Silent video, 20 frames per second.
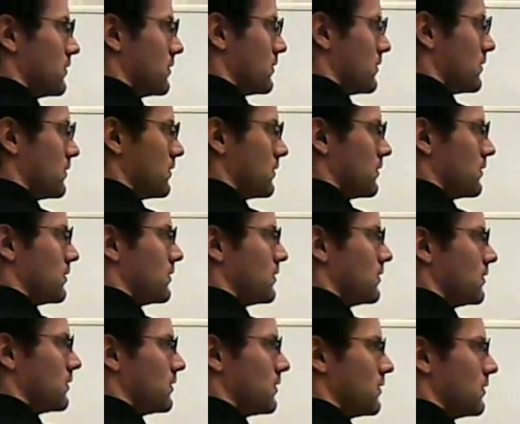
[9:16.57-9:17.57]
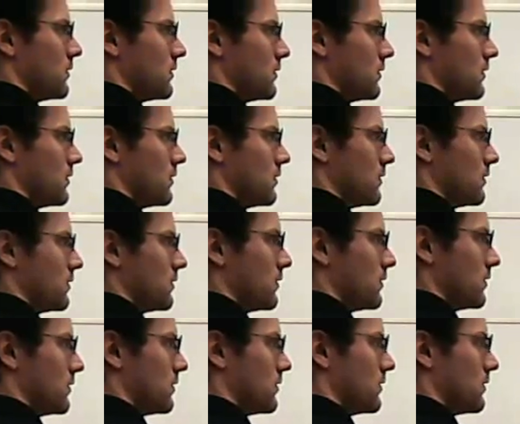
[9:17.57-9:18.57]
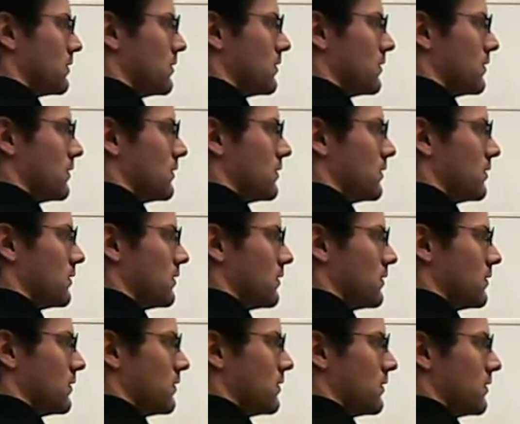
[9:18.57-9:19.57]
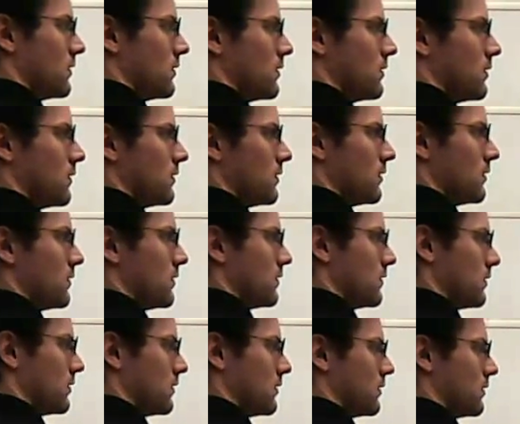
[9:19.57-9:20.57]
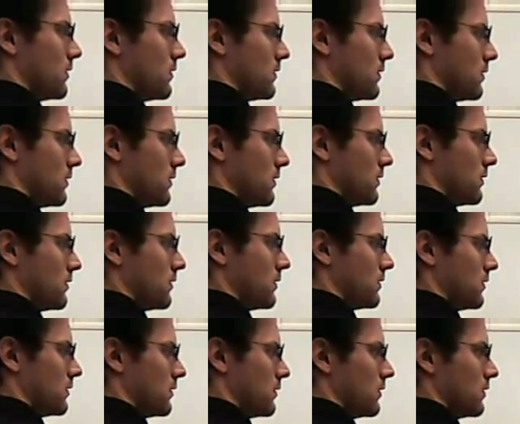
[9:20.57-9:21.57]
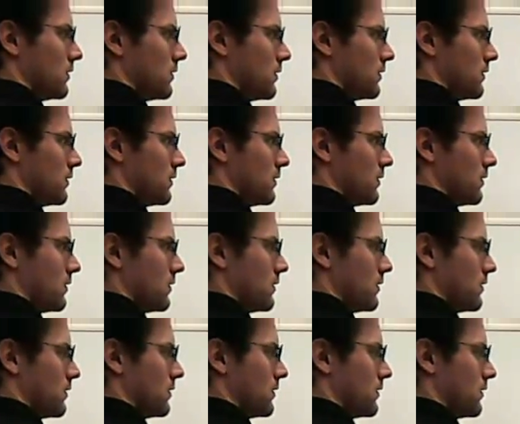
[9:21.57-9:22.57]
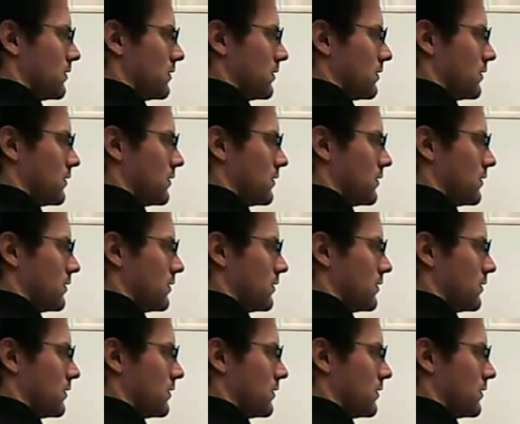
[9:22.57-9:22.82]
Nothing is said.